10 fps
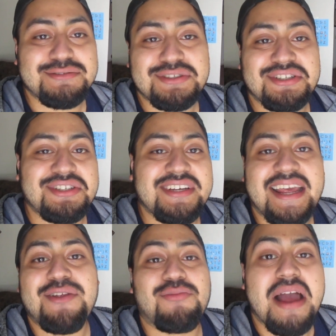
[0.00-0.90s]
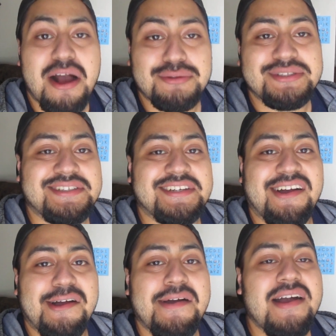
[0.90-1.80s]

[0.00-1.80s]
It was a good 8 rounds, you know.